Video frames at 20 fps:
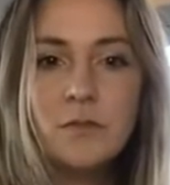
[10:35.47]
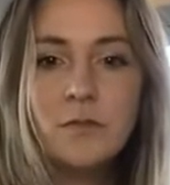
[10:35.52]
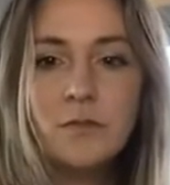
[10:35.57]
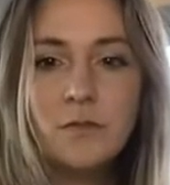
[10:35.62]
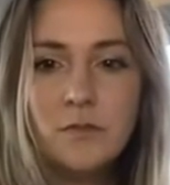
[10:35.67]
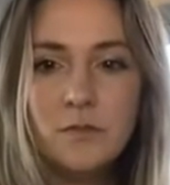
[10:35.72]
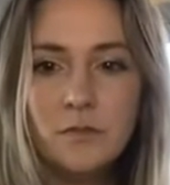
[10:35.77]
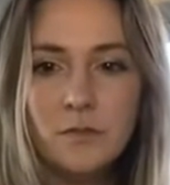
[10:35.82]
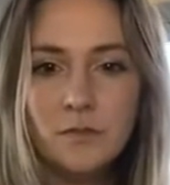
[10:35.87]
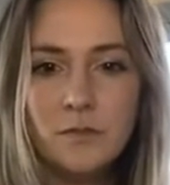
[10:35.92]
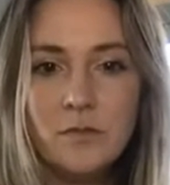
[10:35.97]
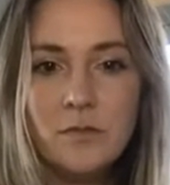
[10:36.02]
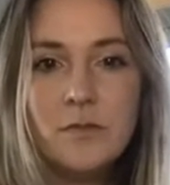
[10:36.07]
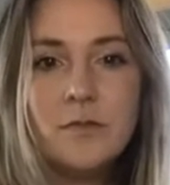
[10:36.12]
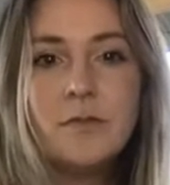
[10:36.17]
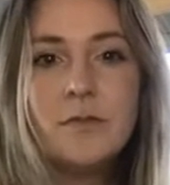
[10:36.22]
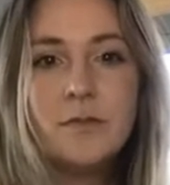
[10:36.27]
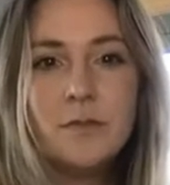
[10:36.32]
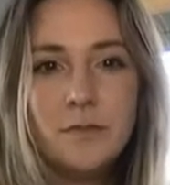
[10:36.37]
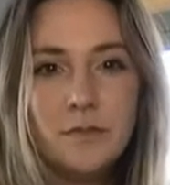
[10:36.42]

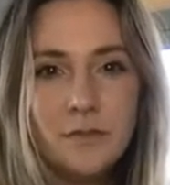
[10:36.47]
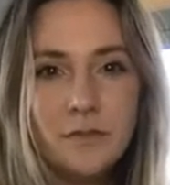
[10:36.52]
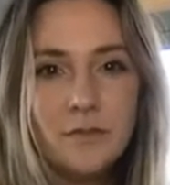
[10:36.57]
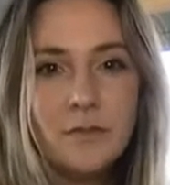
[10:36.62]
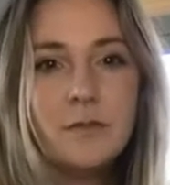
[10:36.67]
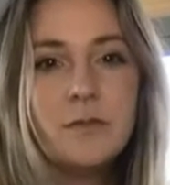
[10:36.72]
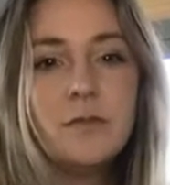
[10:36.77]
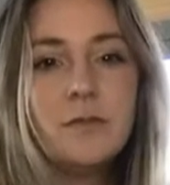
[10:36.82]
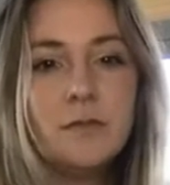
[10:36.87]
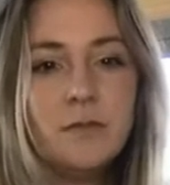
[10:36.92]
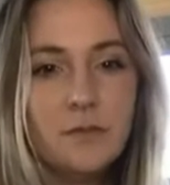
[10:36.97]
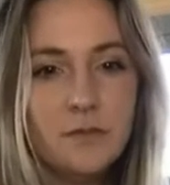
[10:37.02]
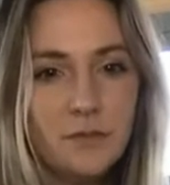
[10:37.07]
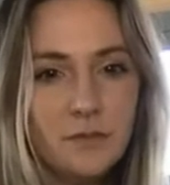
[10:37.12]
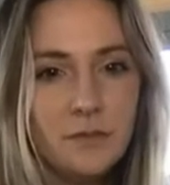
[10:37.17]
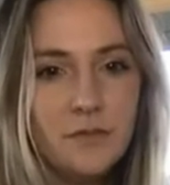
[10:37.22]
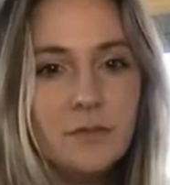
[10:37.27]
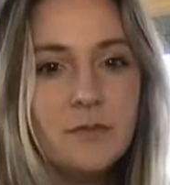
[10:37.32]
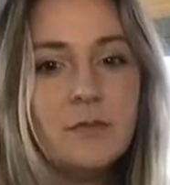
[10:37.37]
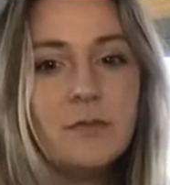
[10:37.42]

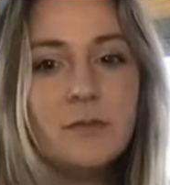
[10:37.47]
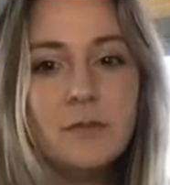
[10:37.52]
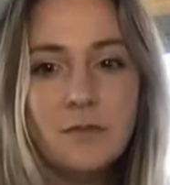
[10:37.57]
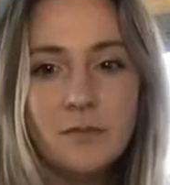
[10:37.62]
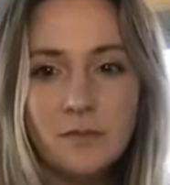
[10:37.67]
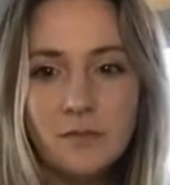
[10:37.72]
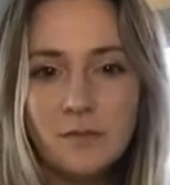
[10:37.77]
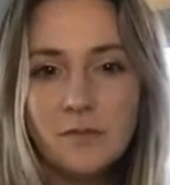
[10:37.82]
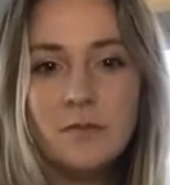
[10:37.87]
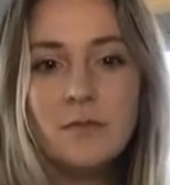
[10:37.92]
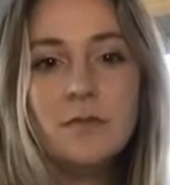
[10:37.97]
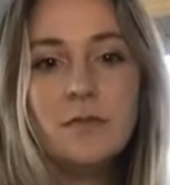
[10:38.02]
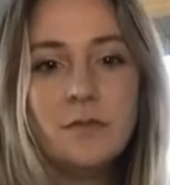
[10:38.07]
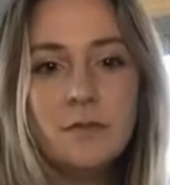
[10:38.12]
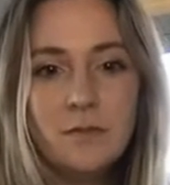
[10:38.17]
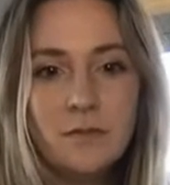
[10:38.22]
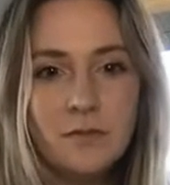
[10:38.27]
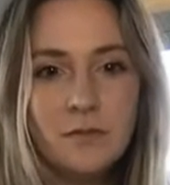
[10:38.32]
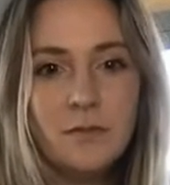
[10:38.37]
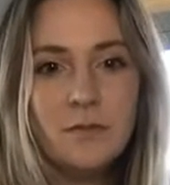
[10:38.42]

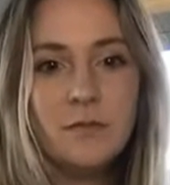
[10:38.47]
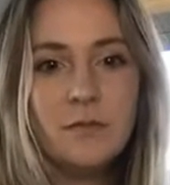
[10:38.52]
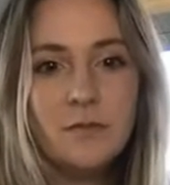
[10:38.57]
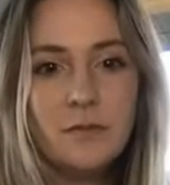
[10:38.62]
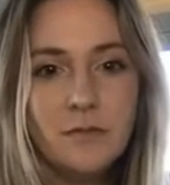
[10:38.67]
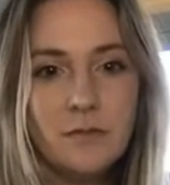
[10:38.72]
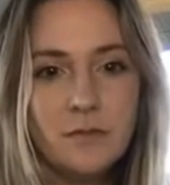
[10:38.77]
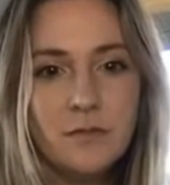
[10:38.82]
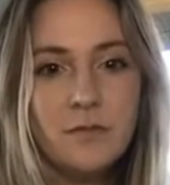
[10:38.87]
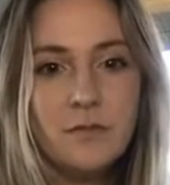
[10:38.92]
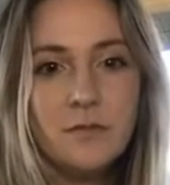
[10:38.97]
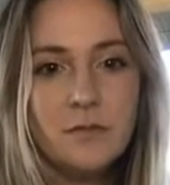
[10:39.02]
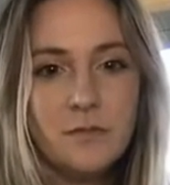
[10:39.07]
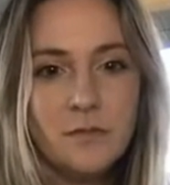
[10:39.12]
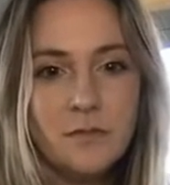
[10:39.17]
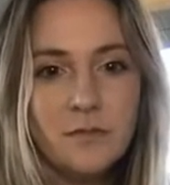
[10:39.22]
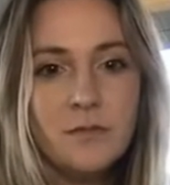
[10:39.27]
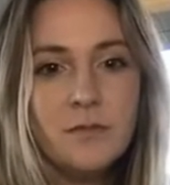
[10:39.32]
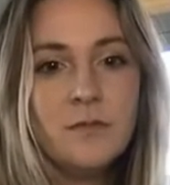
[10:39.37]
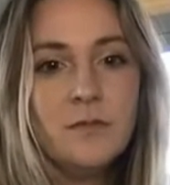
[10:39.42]

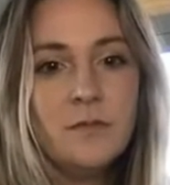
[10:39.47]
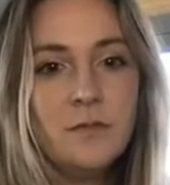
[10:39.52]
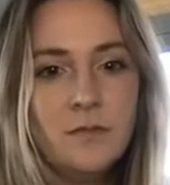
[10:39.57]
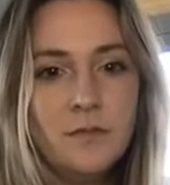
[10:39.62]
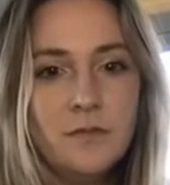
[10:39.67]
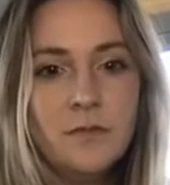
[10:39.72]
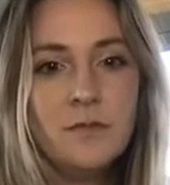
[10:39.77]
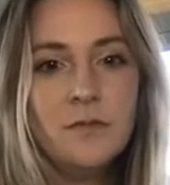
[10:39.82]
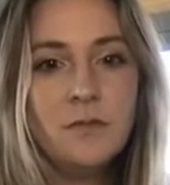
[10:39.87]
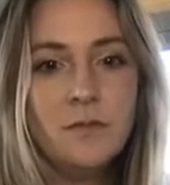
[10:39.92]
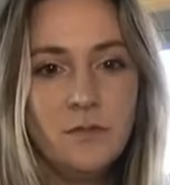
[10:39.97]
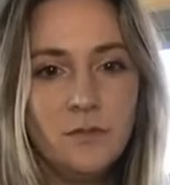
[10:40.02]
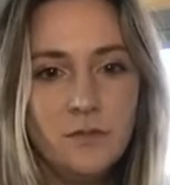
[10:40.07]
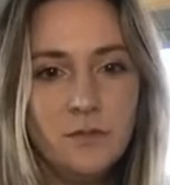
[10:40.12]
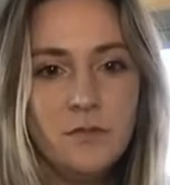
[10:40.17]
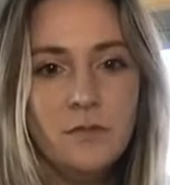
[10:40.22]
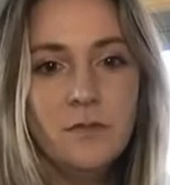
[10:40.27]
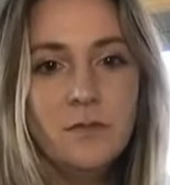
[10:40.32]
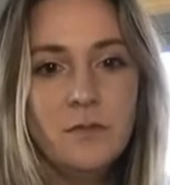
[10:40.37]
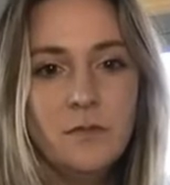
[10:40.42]

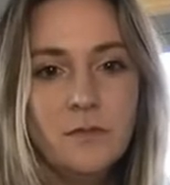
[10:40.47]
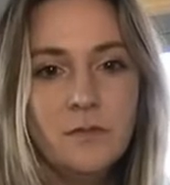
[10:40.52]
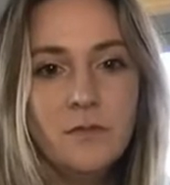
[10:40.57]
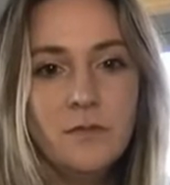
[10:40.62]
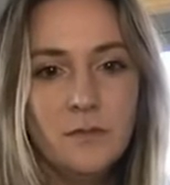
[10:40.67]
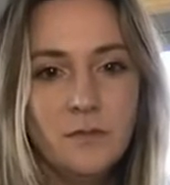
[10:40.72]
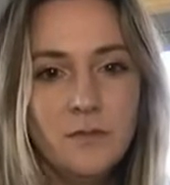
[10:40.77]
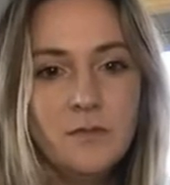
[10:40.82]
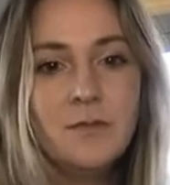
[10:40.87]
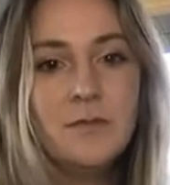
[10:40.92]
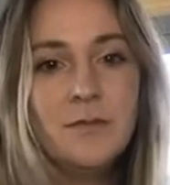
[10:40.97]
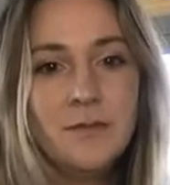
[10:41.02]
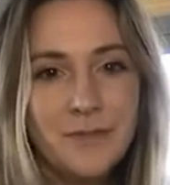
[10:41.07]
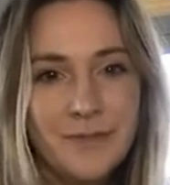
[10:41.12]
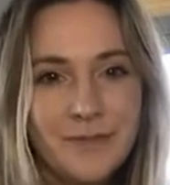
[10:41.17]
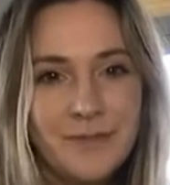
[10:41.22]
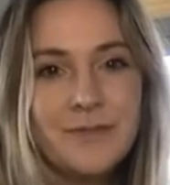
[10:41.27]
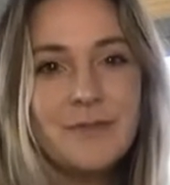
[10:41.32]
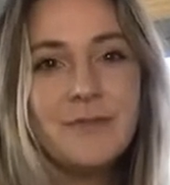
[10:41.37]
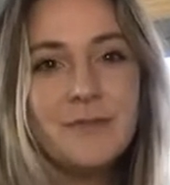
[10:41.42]

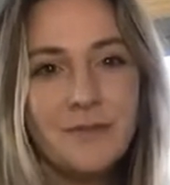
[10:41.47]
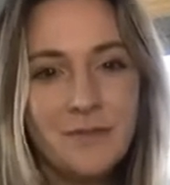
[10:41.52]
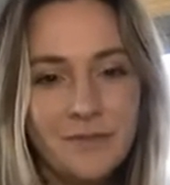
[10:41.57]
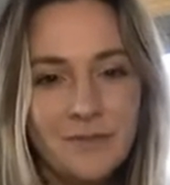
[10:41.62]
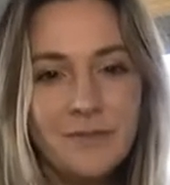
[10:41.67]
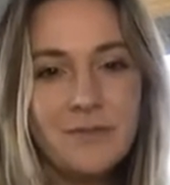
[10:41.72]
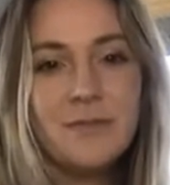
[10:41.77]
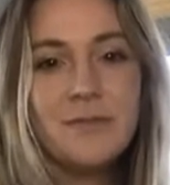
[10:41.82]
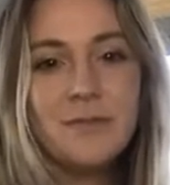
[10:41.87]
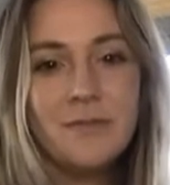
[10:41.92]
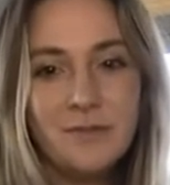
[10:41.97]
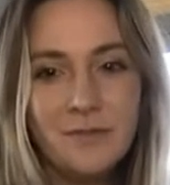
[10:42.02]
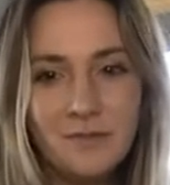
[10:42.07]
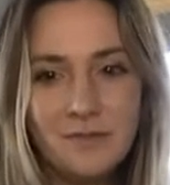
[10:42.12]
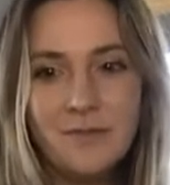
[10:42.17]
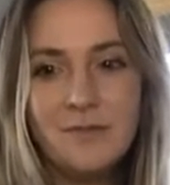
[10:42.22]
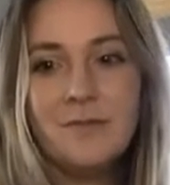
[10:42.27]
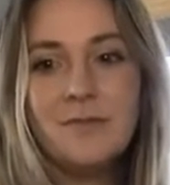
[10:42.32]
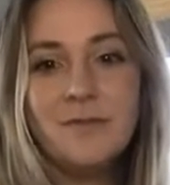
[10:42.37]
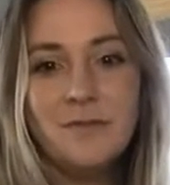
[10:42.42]

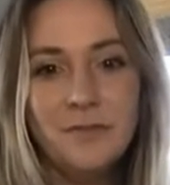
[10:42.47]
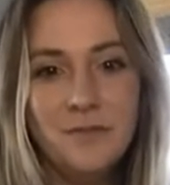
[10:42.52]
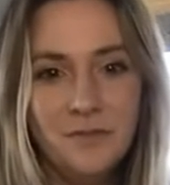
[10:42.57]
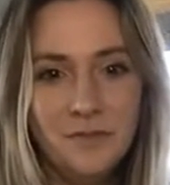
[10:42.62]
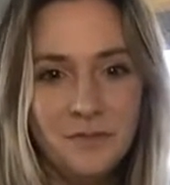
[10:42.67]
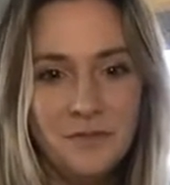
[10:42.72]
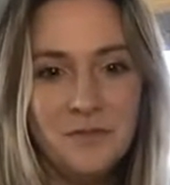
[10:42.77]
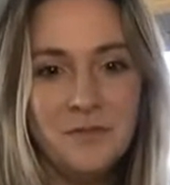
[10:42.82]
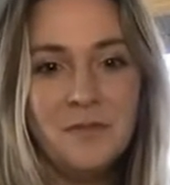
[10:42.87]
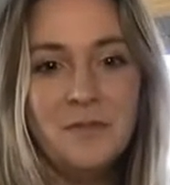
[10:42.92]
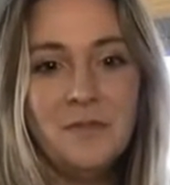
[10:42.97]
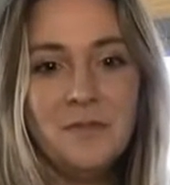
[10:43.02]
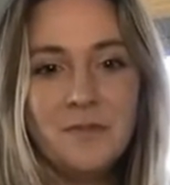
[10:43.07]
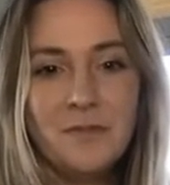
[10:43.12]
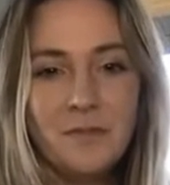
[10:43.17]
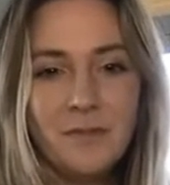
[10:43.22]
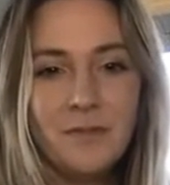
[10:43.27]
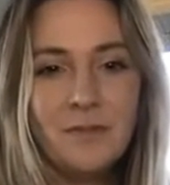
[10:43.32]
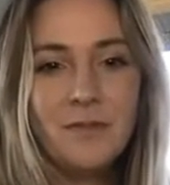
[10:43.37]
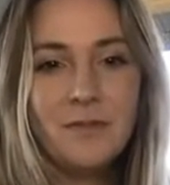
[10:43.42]
The person shown says nothing.